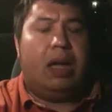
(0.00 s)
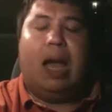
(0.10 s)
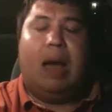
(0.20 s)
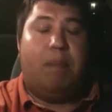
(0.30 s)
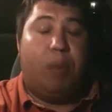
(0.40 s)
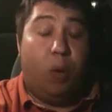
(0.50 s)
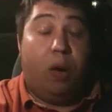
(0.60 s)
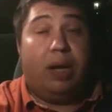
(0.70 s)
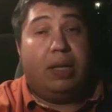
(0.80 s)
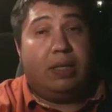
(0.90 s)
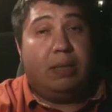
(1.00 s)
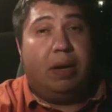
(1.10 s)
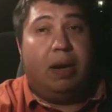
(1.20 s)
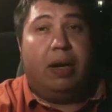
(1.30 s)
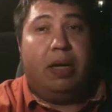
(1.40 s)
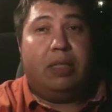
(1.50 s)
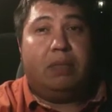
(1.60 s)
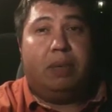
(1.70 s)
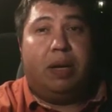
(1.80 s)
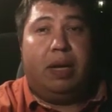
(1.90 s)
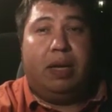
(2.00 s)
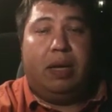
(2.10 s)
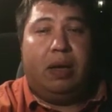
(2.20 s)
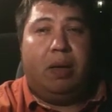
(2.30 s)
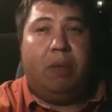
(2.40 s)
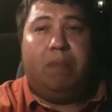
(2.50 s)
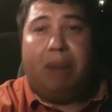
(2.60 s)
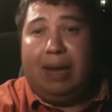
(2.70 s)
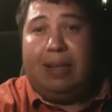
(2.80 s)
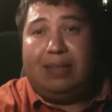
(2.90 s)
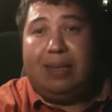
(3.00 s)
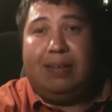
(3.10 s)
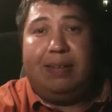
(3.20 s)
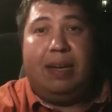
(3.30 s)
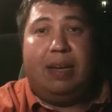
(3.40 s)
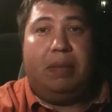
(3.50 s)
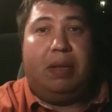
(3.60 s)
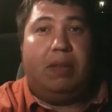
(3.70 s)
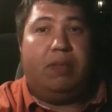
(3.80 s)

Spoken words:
Got boring in some areas, but mindless entertainment.